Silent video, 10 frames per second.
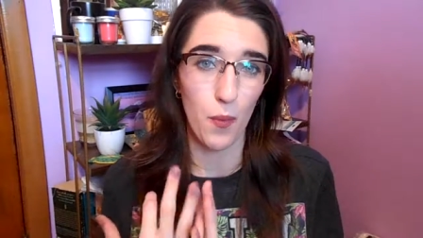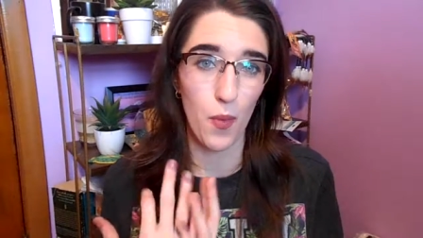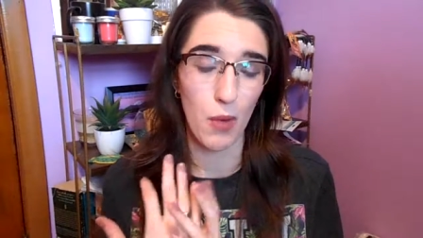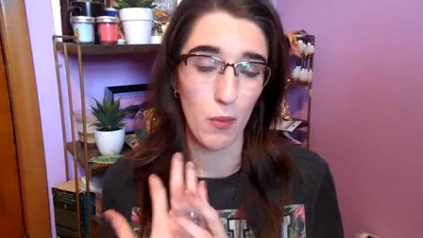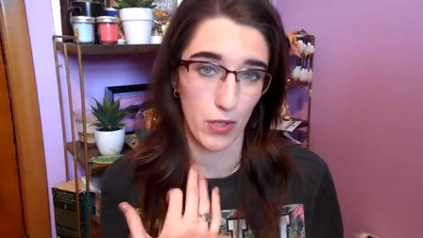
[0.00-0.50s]

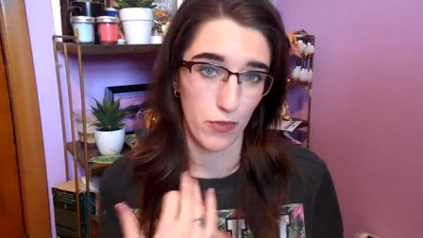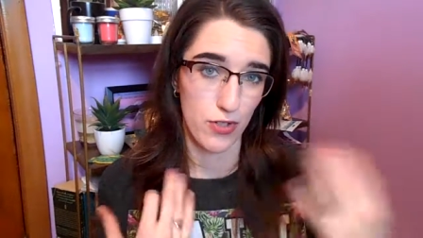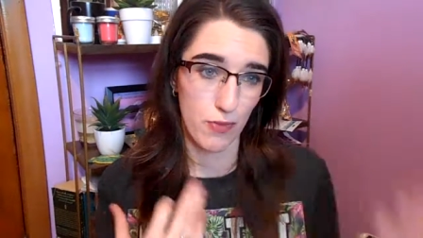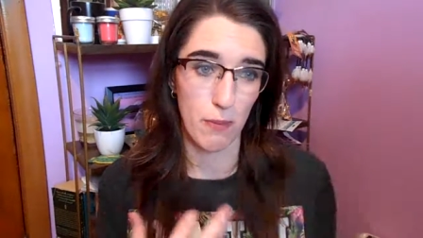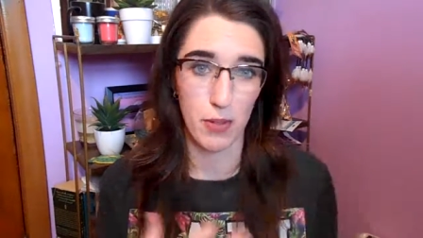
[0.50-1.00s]
what worked for
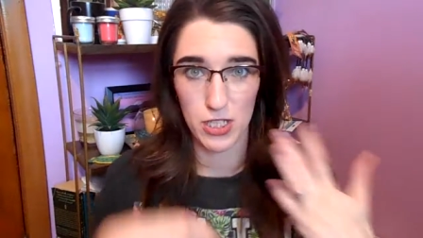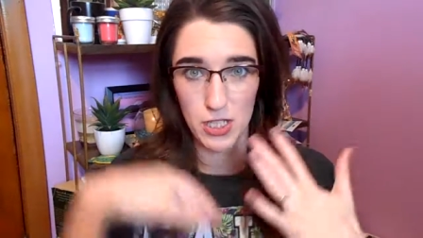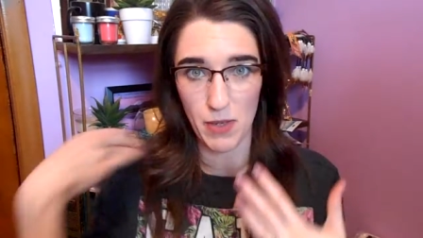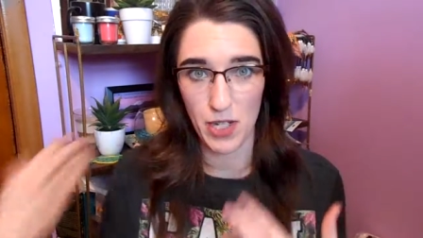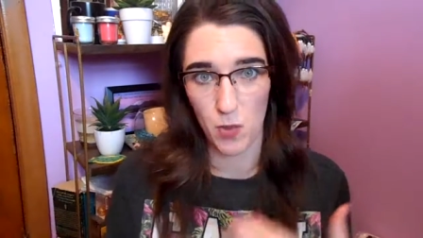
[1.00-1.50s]
one person
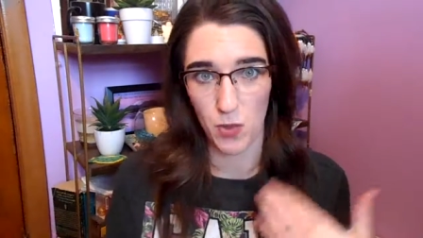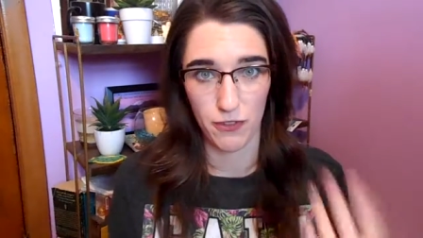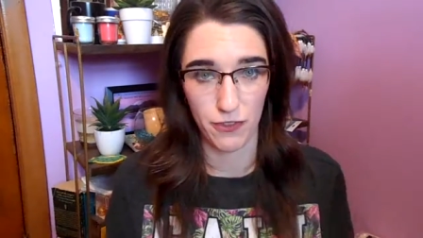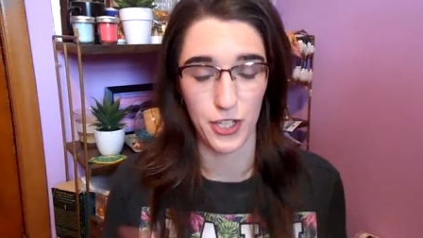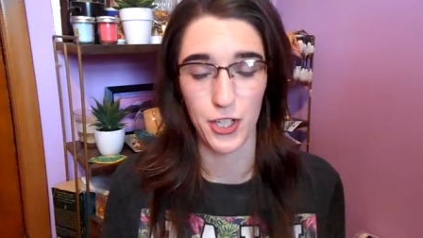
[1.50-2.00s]
may not work
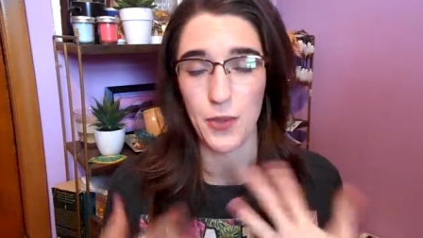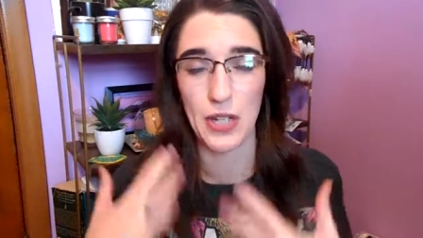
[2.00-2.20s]
for you